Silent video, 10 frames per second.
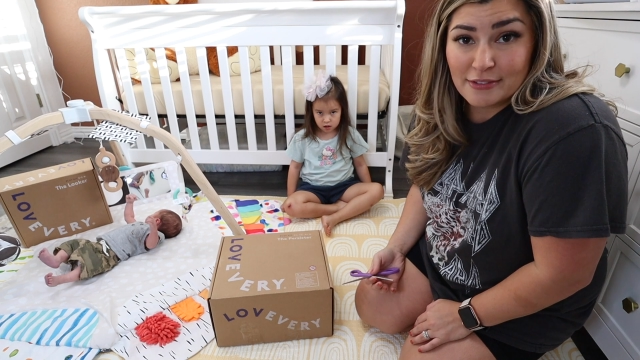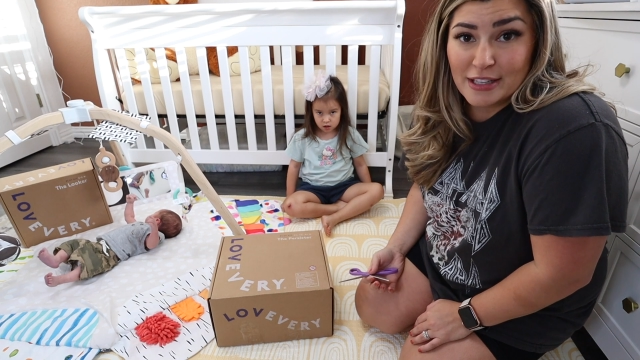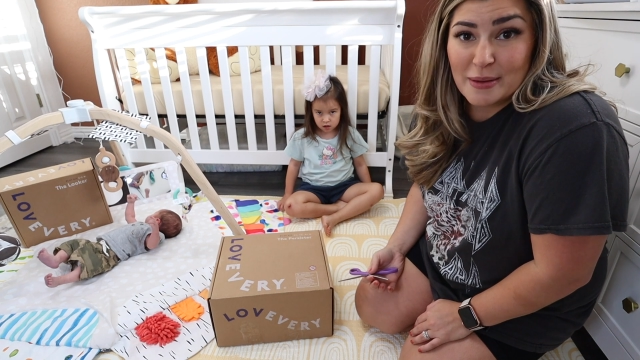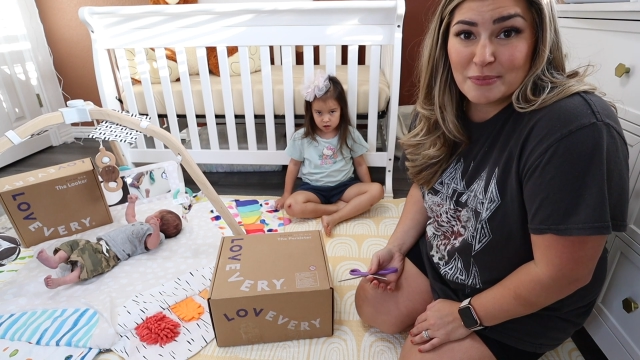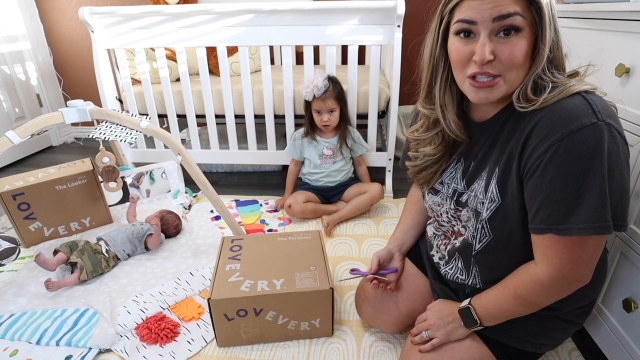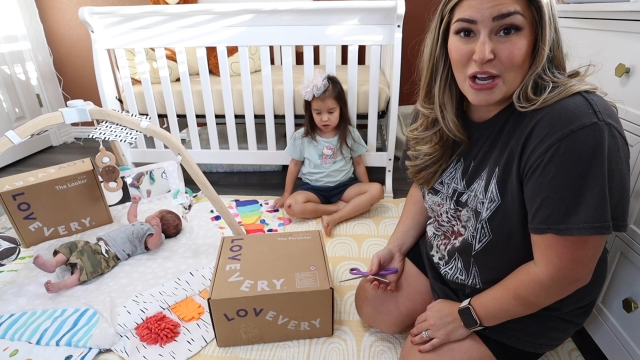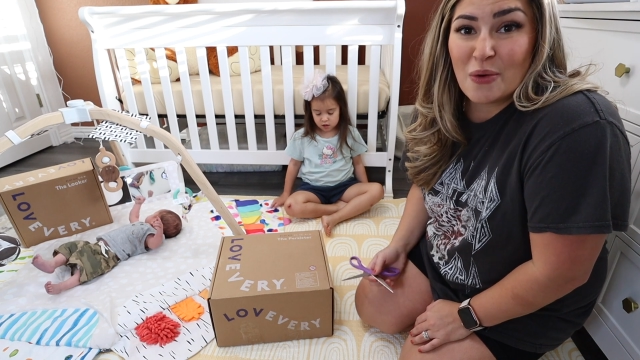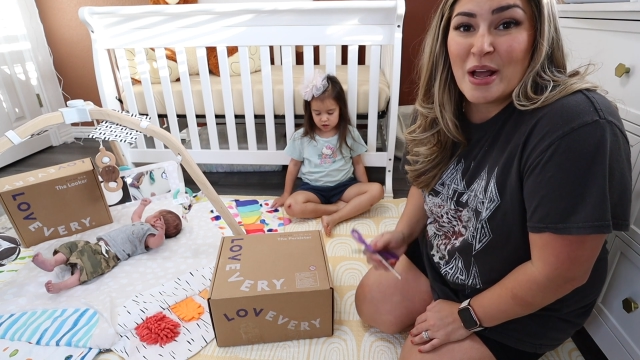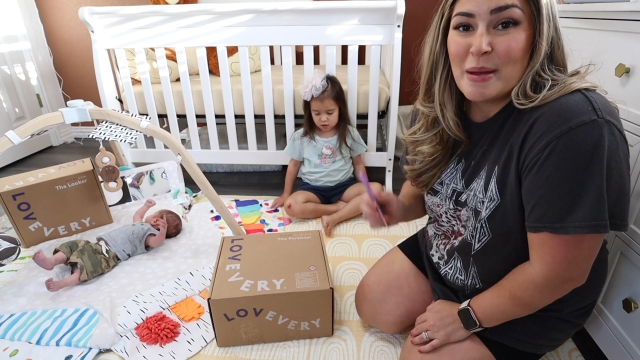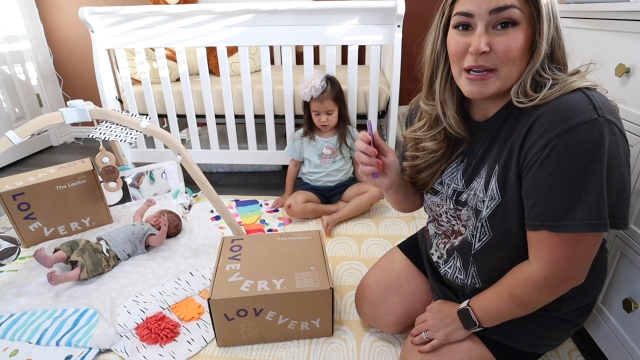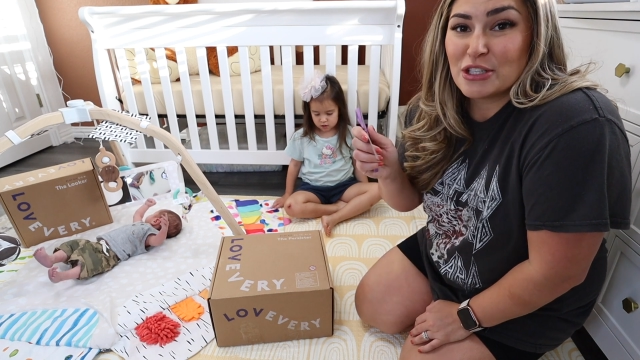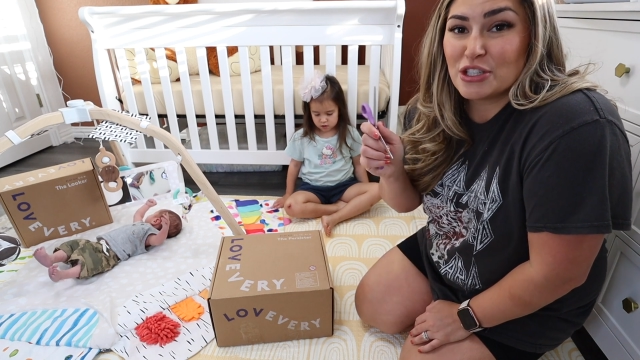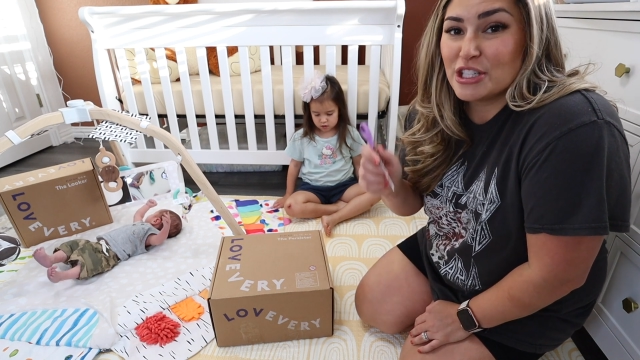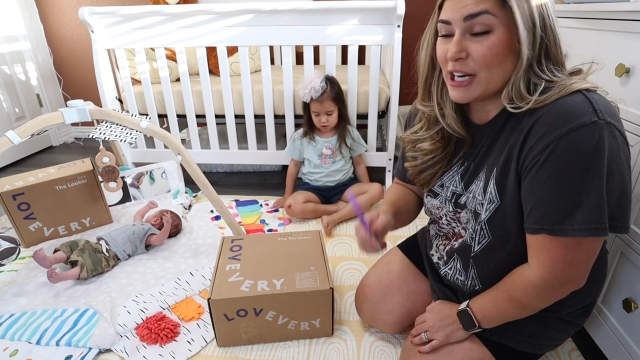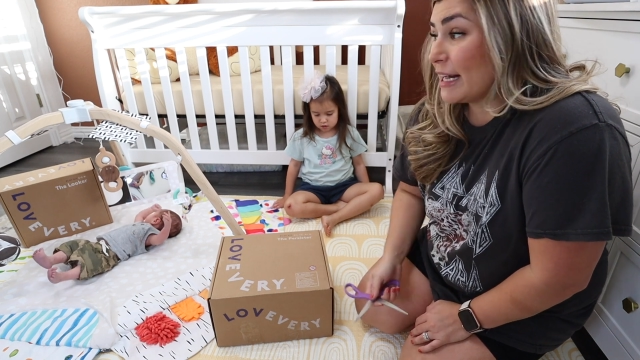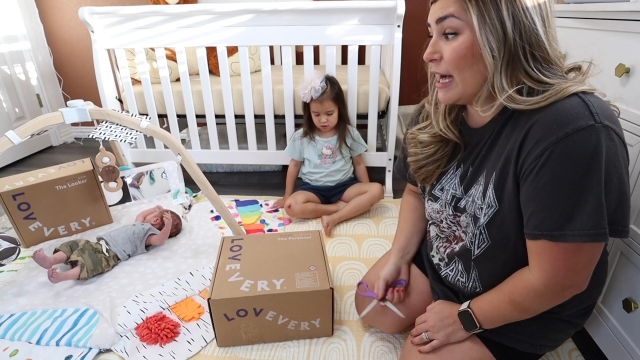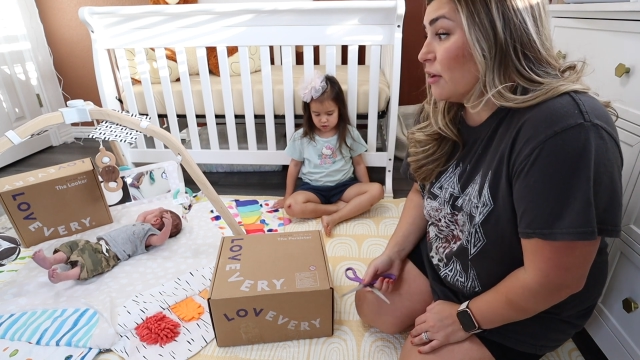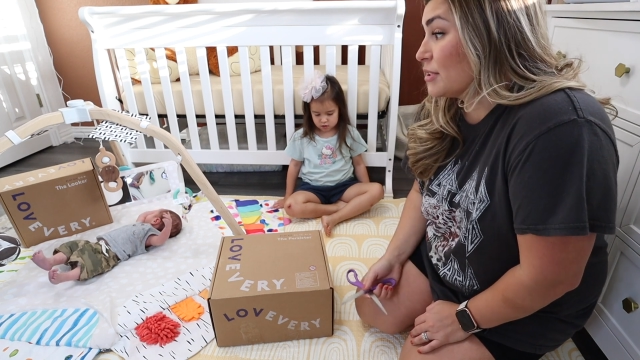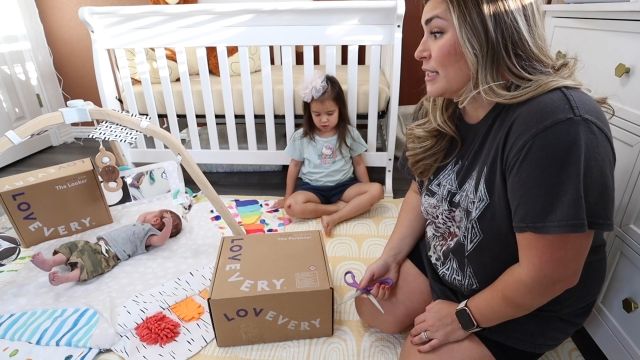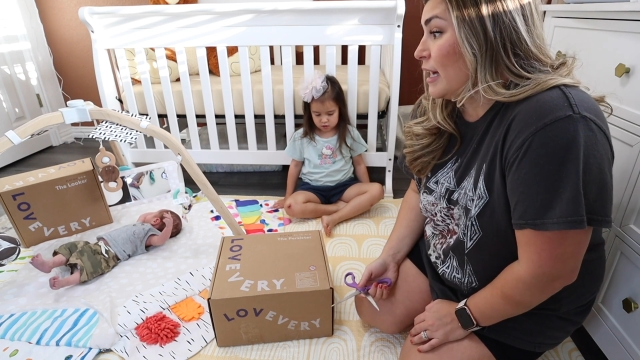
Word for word: of them. So make sure you check it out.